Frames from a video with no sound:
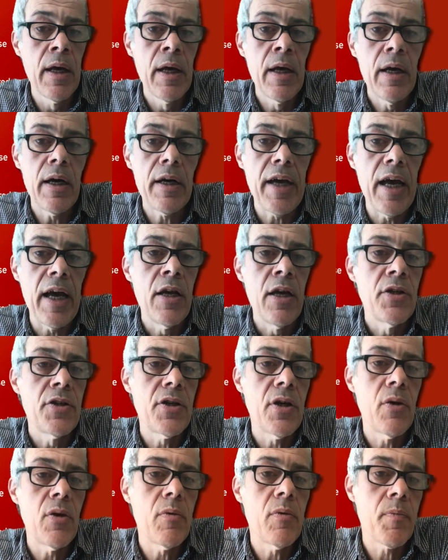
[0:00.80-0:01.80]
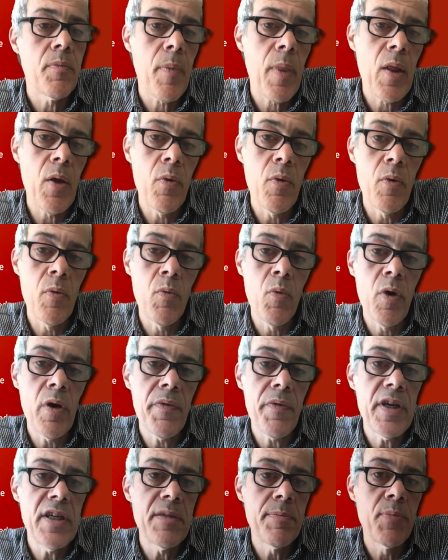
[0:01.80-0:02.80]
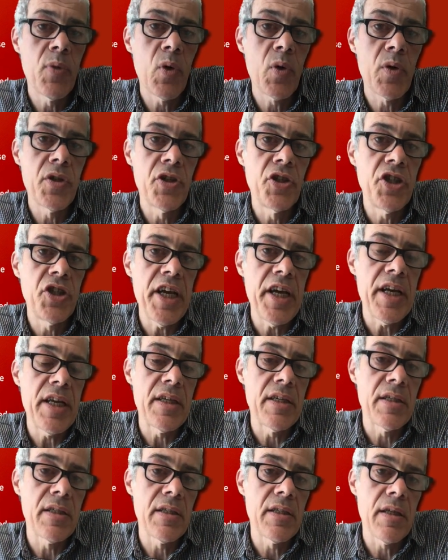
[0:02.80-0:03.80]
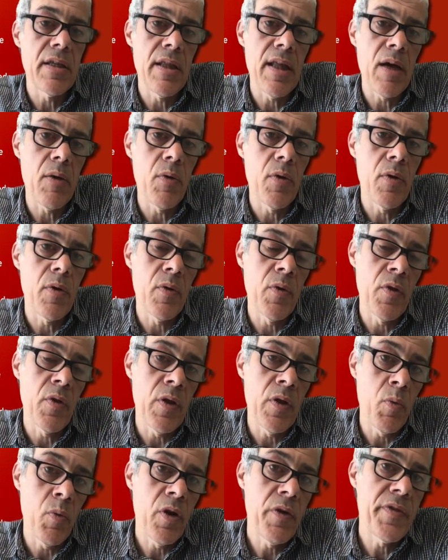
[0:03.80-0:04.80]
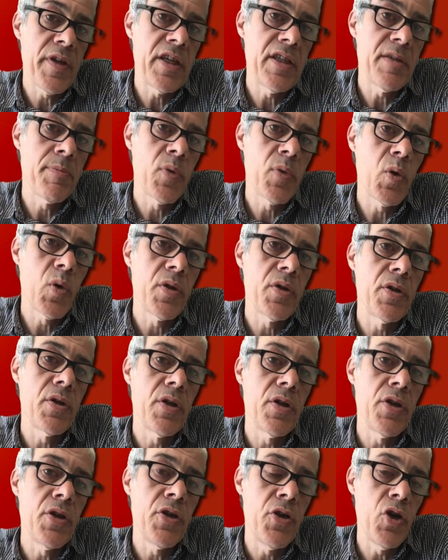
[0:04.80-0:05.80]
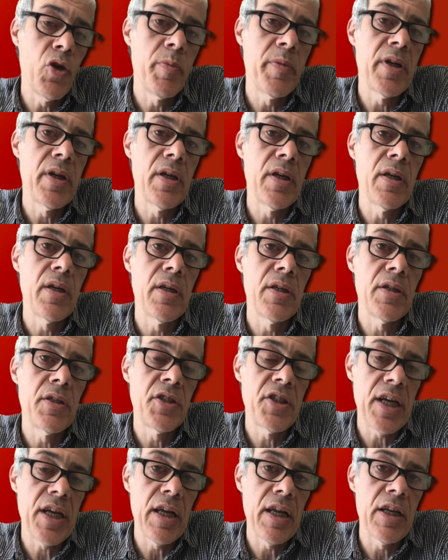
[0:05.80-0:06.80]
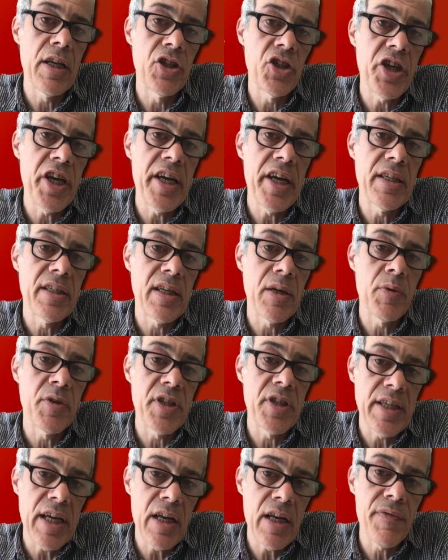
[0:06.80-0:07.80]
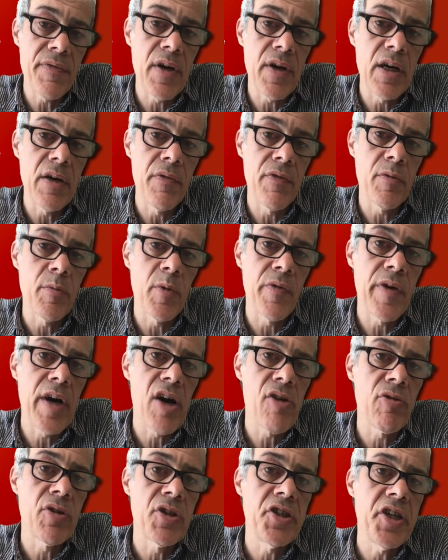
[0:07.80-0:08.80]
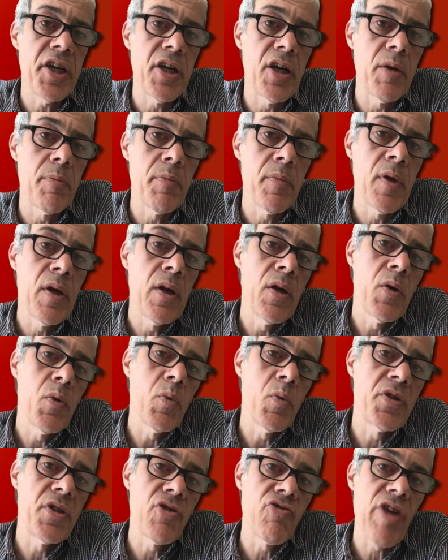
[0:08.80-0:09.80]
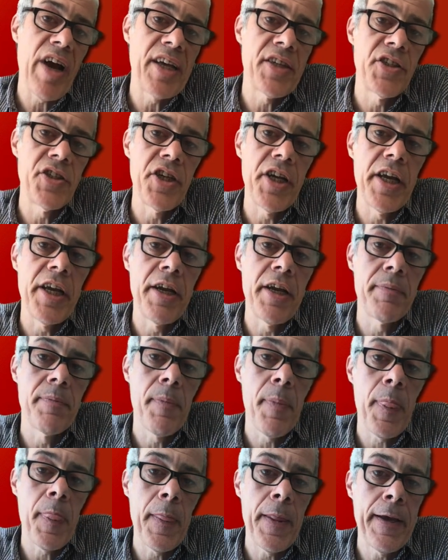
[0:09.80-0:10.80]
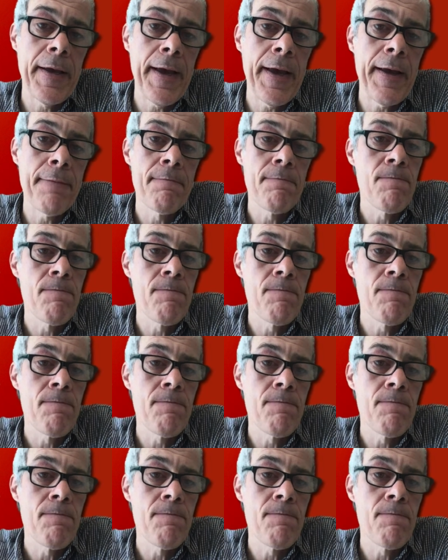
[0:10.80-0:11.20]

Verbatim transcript: Okay, so one of these important genes that one of these important human cellular genes that was identified from a viral genome was the RAS gene. Okay,